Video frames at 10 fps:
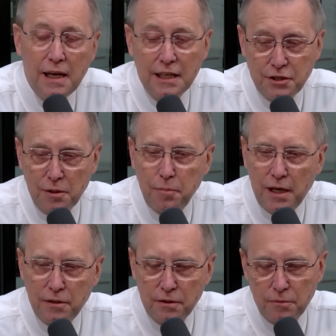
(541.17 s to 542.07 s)
At some
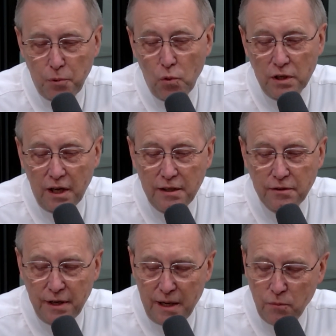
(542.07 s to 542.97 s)
point later
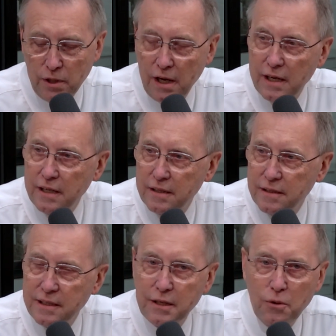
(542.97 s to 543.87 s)
than that, we got it
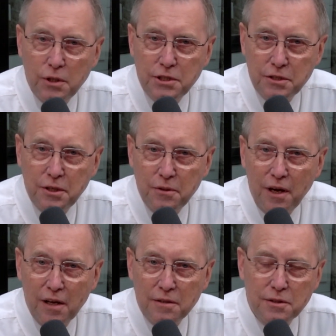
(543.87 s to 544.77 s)
increased to
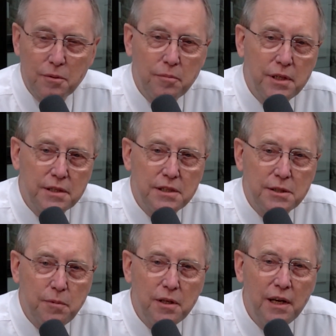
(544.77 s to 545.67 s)
$2 on business,
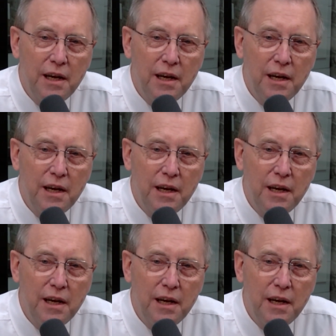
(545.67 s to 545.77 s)
but